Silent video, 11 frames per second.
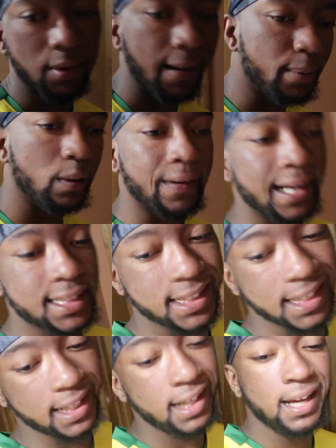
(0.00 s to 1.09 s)
Guapo
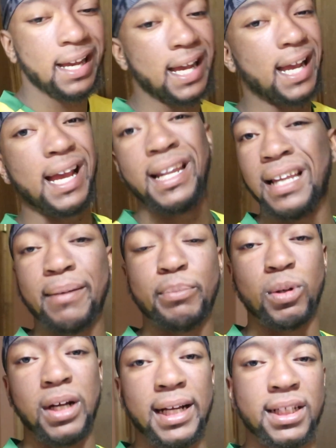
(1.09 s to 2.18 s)
YT and that
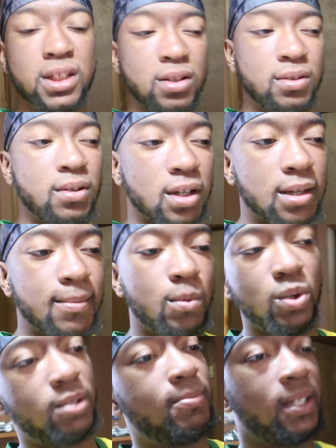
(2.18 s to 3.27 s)
boy ISO are
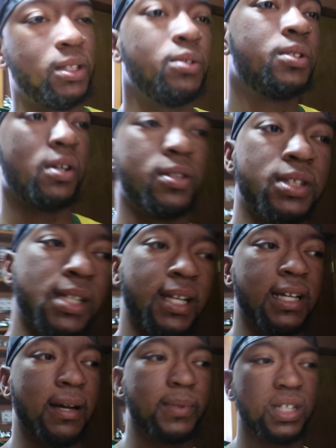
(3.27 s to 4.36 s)
coming with me too. So to
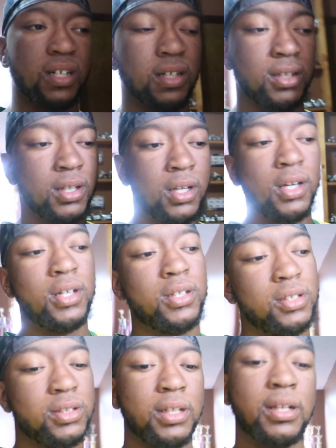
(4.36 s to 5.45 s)
City Comic Con,
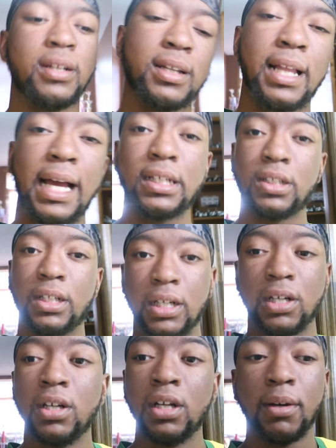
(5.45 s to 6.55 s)
just like they did last
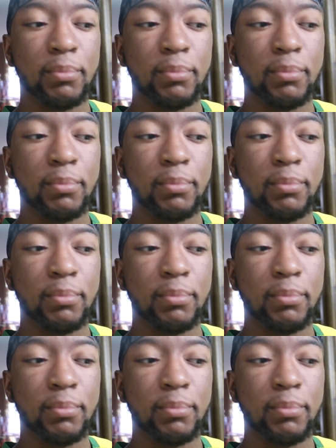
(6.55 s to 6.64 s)
year.